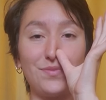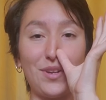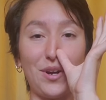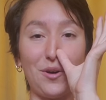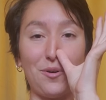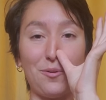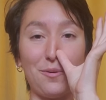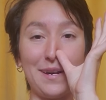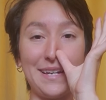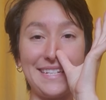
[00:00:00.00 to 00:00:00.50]

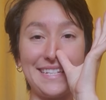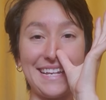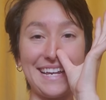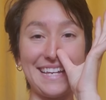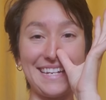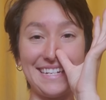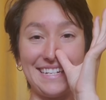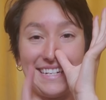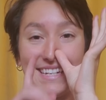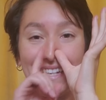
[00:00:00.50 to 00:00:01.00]
Always
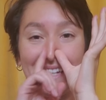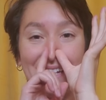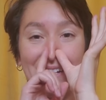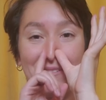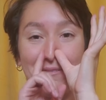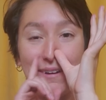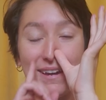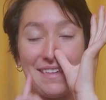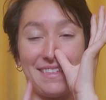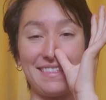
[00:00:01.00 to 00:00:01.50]
ending
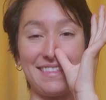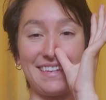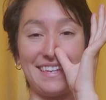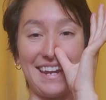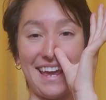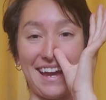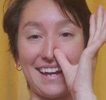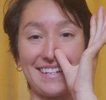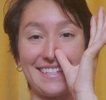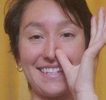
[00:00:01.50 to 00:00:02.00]
with an
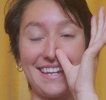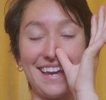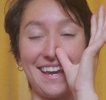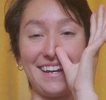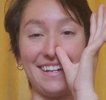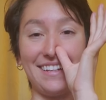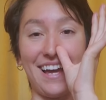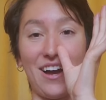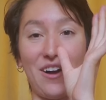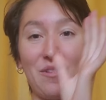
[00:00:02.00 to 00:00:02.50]

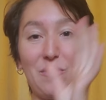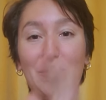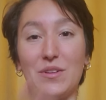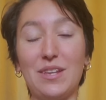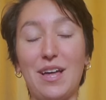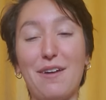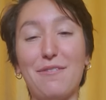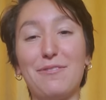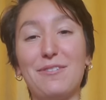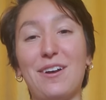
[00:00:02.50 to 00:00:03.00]
exhale out the
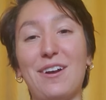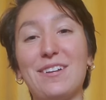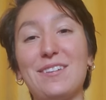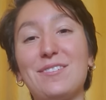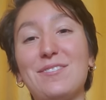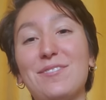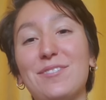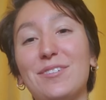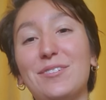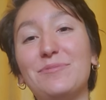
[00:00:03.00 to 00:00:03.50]
left
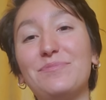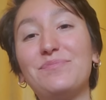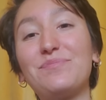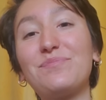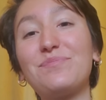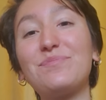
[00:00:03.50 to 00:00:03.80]
nostril.